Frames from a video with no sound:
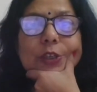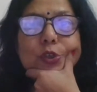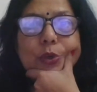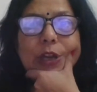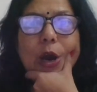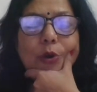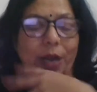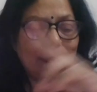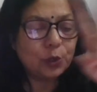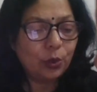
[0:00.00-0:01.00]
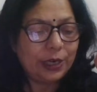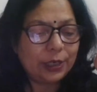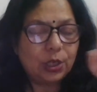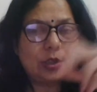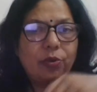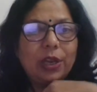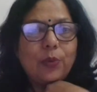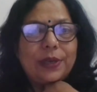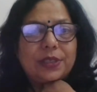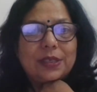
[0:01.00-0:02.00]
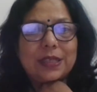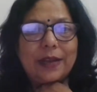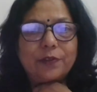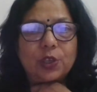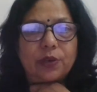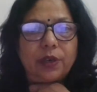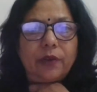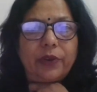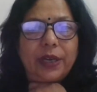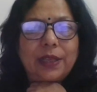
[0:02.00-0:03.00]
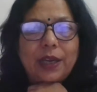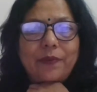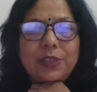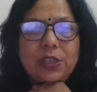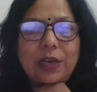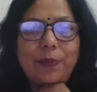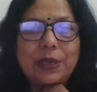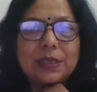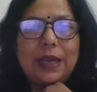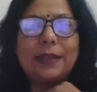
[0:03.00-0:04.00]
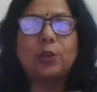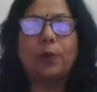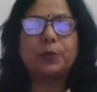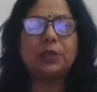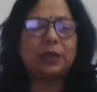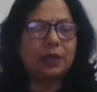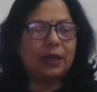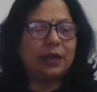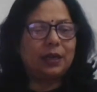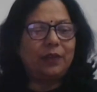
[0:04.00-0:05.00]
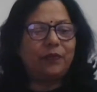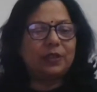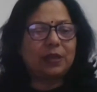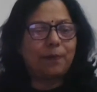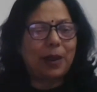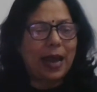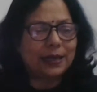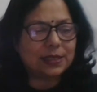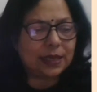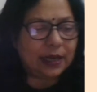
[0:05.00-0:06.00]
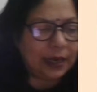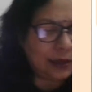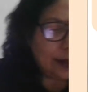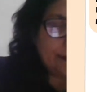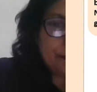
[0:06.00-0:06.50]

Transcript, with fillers: So now comes only three questions left, children. Read the given statement, select the option that correctly fills the blanks in it.